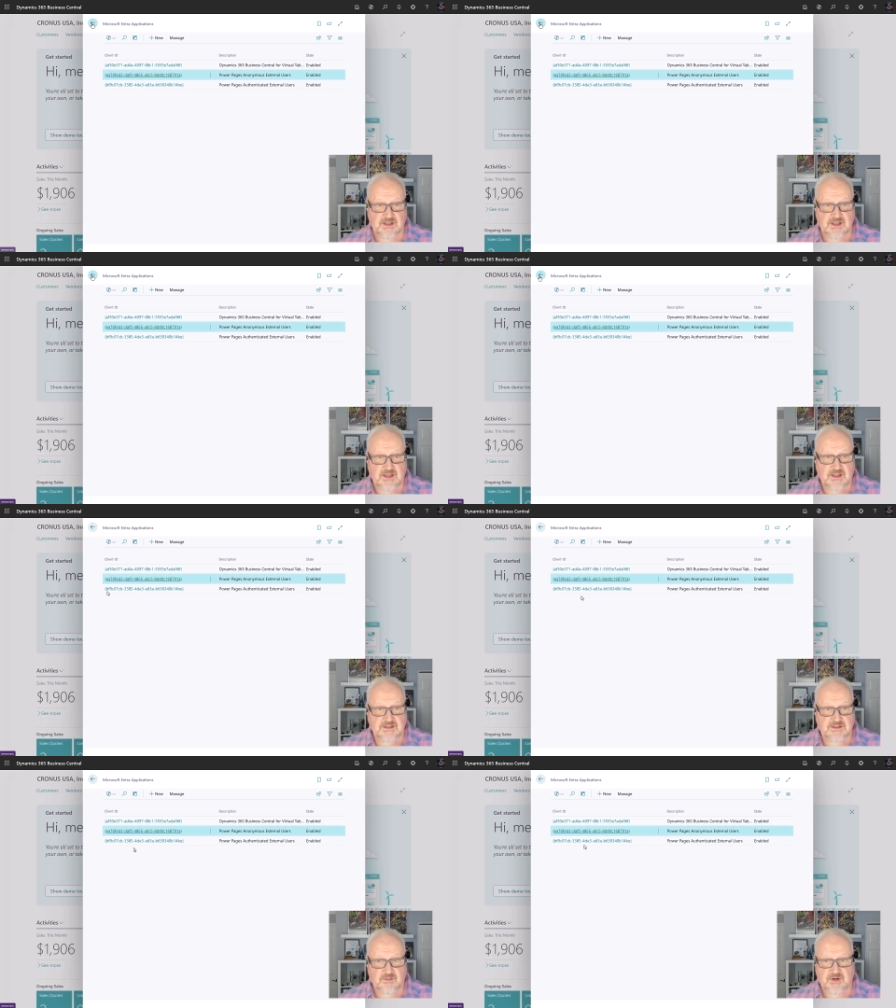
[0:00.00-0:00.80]

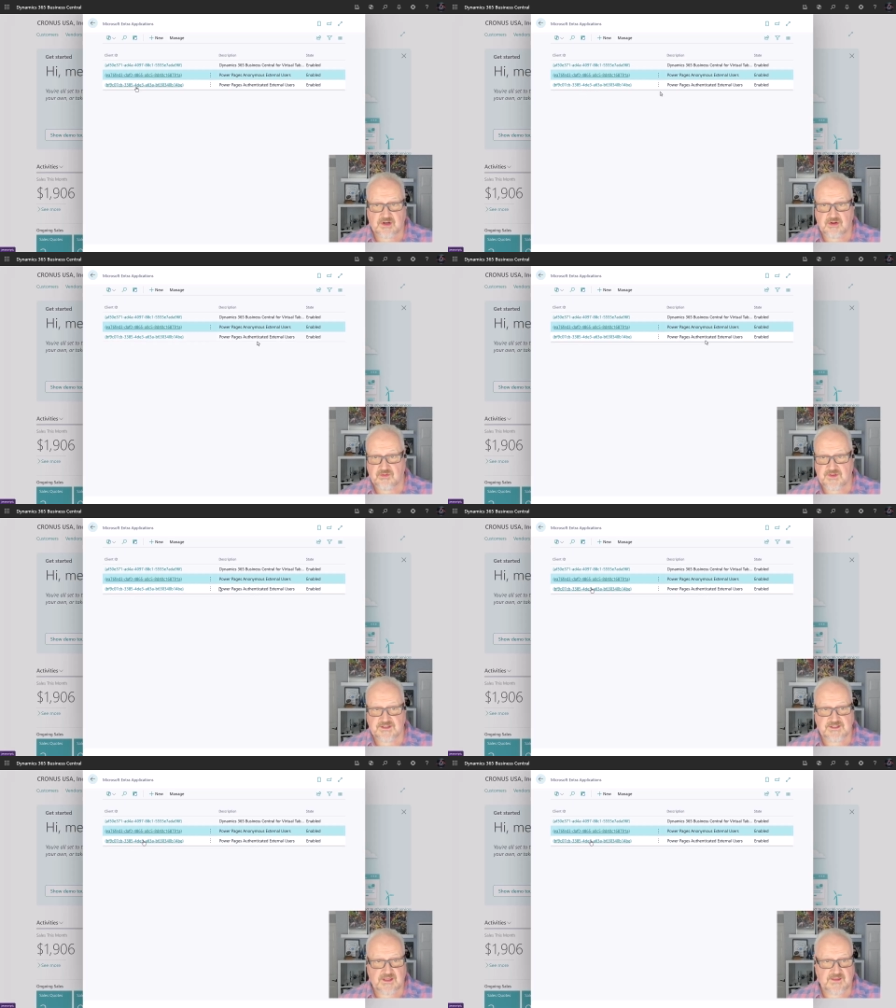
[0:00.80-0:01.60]
So I'm going to go with this,
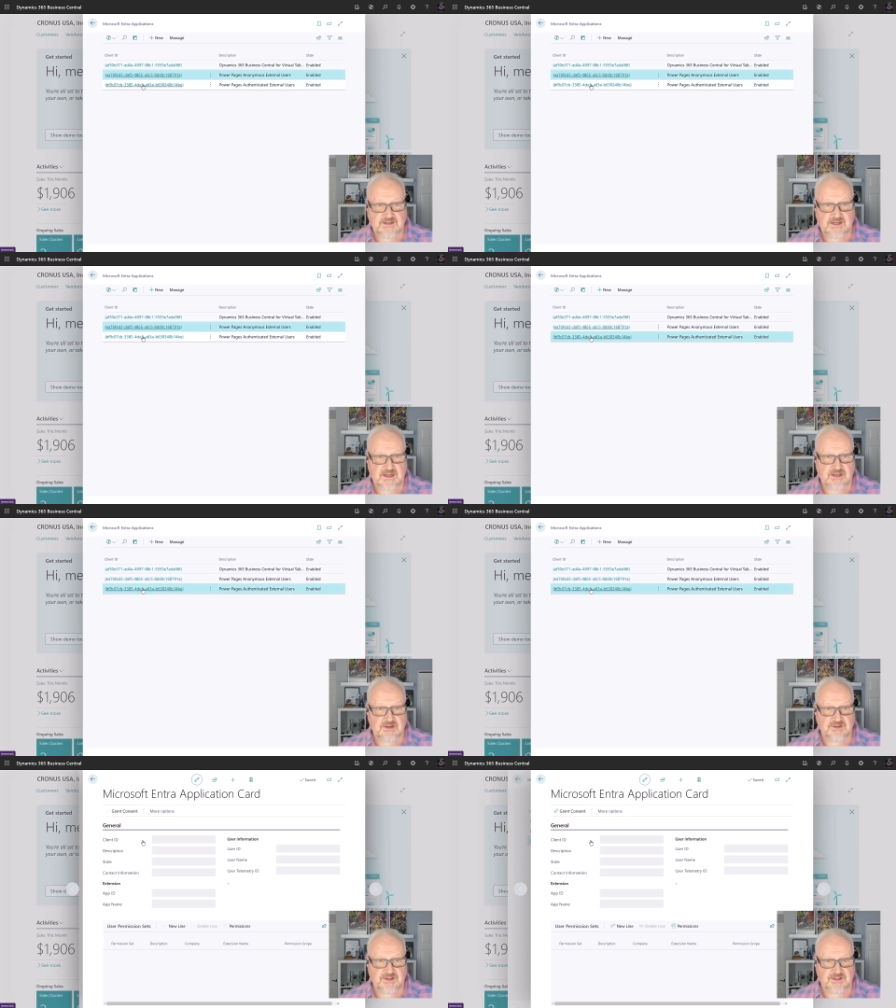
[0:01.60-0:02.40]
the authenticated
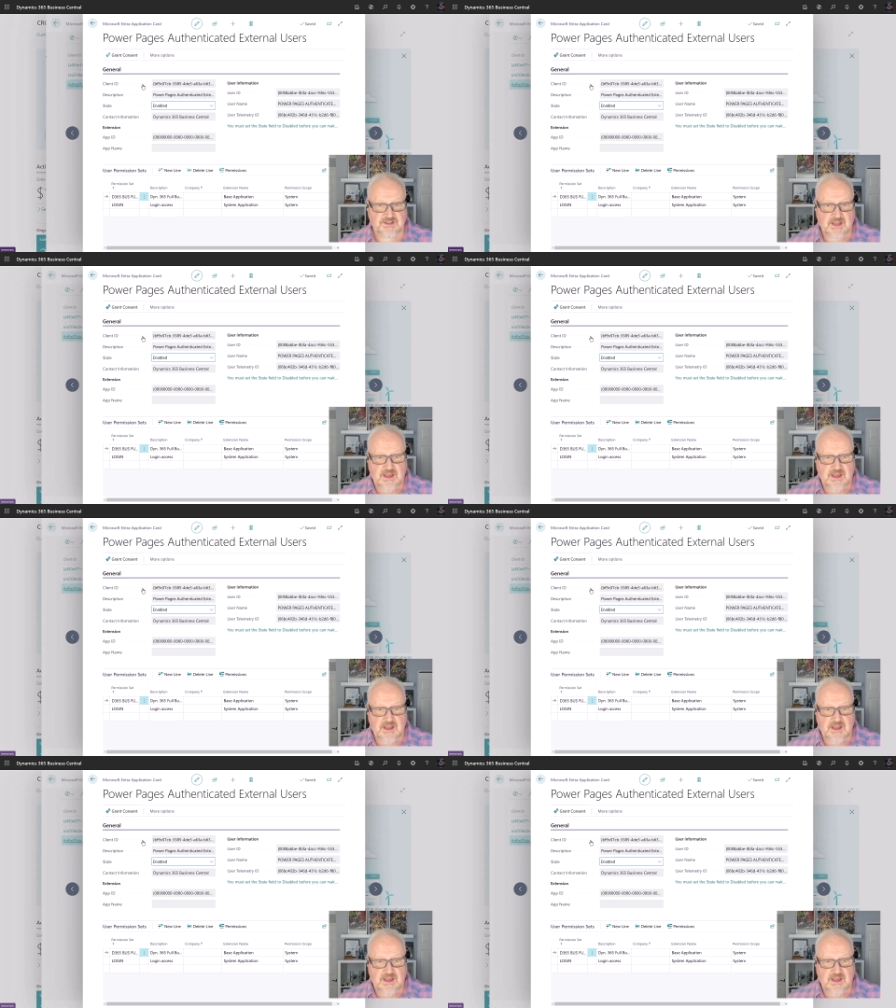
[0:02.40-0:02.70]
users.